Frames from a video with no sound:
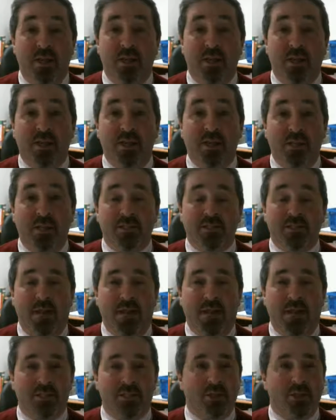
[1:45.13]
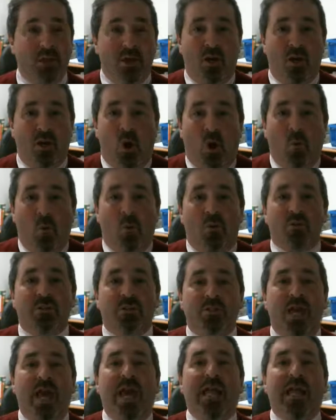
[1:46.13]
These days, almost
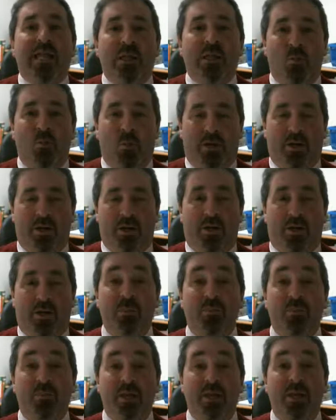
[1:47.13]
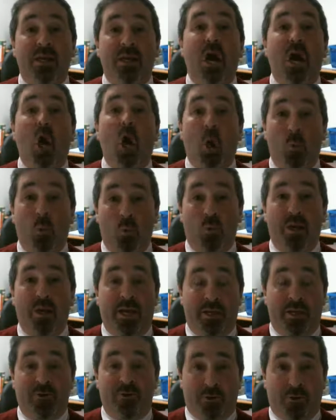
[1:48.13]
anyone can be a
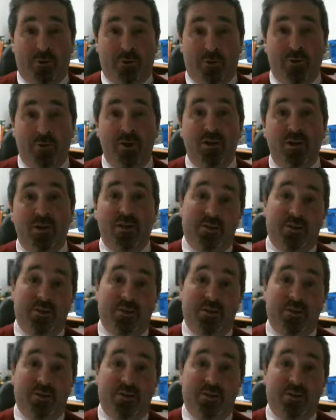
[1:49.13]
rater